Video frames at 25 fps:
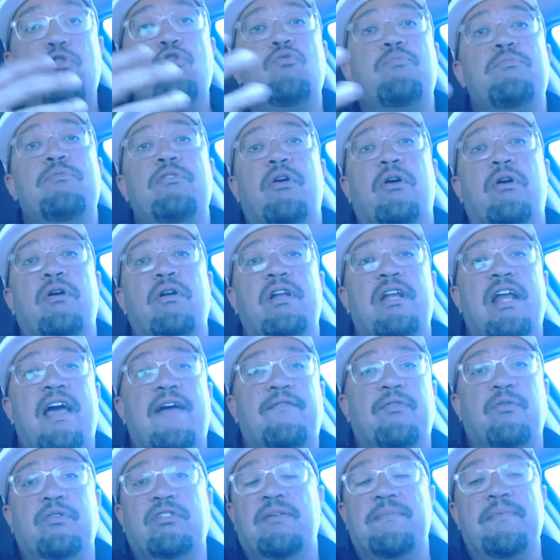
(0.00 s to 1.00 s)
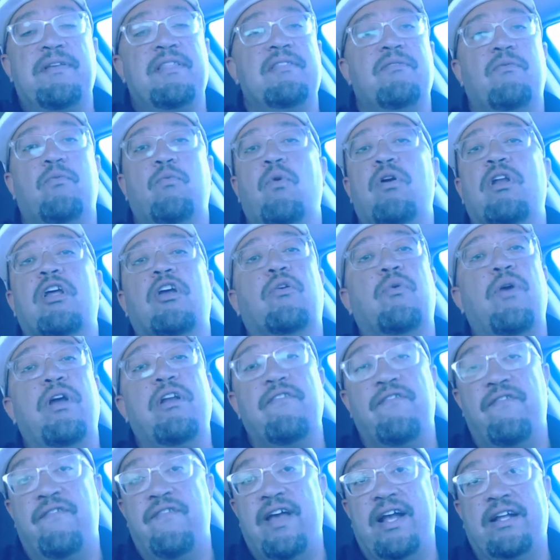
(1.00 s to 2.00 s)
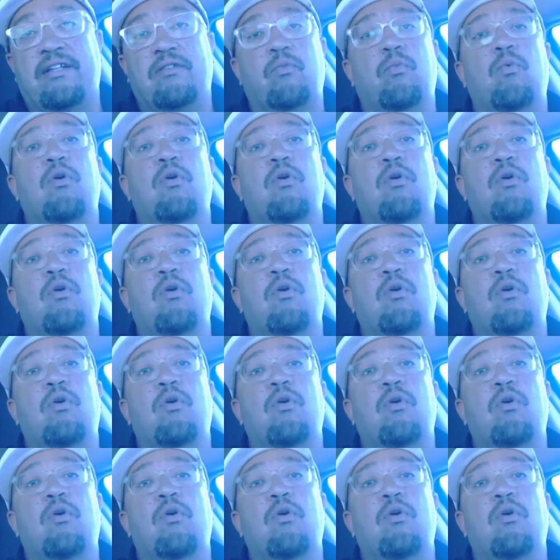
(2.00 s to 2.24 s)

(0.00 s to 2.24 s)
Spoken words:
boom, you heard it afterwards. I mean, what a great effect.